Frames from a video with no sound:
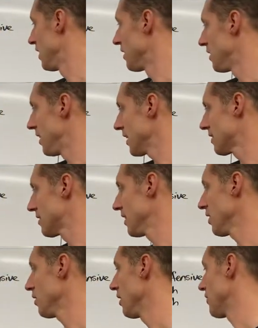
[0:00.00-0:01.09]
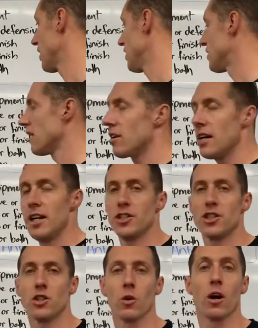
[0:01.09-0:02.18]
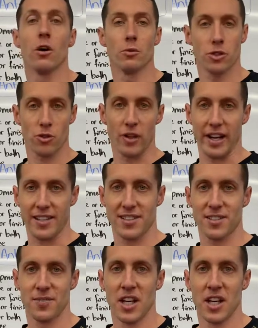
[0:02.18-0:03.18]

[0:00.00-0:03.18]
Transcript: The next thing you have to consider is your own strengths.